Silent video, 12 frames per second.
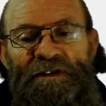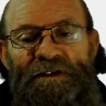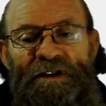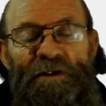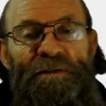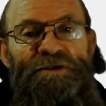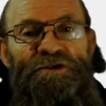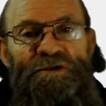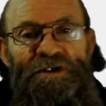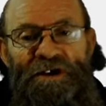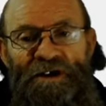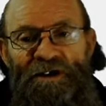
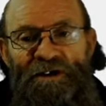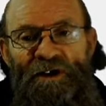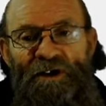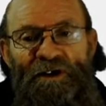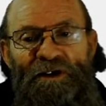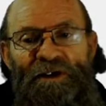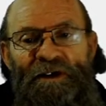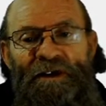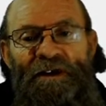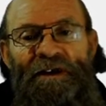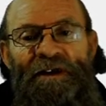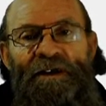troubleshooting on
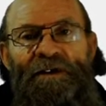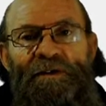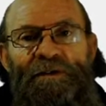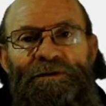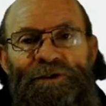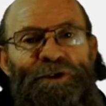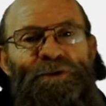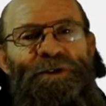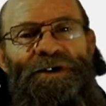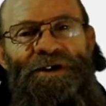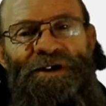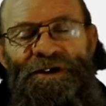good
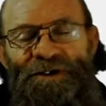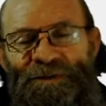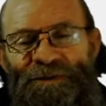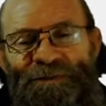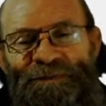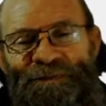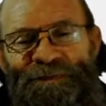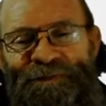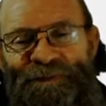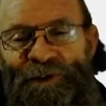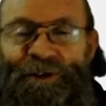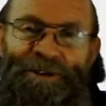working code.
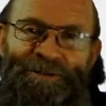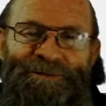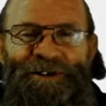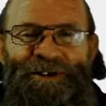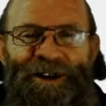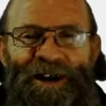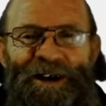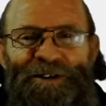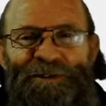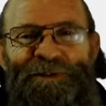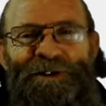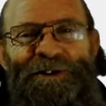Well,
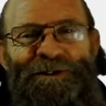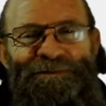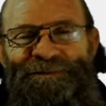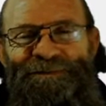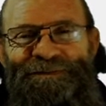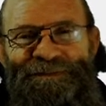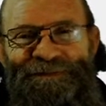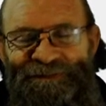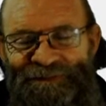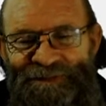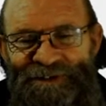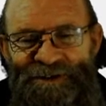relatively
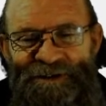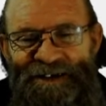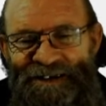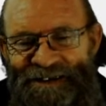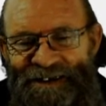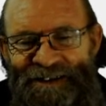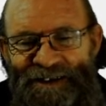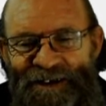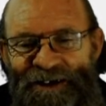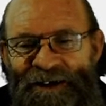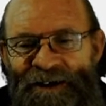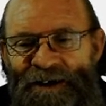said there.